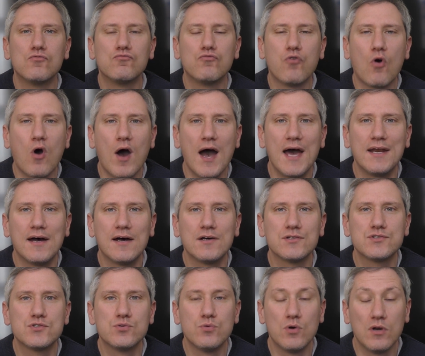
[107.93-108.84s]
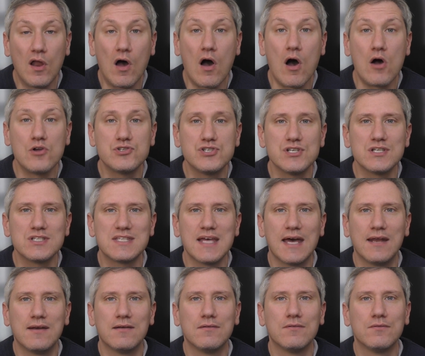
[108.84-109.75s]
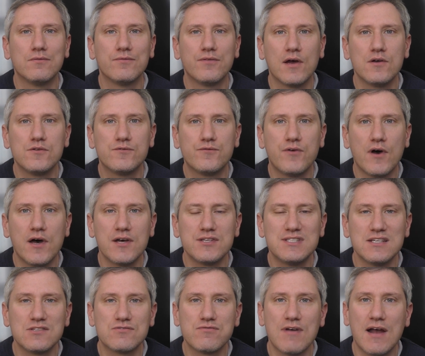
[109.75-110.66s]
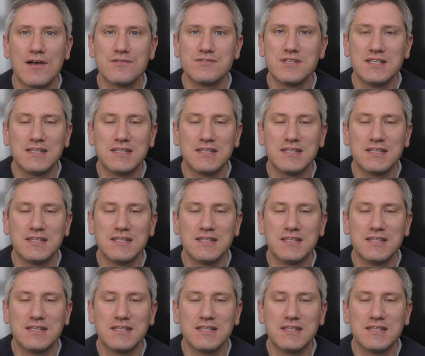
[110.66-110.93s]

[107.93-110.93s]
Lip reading: Ryder to a large extent for those first six rounds.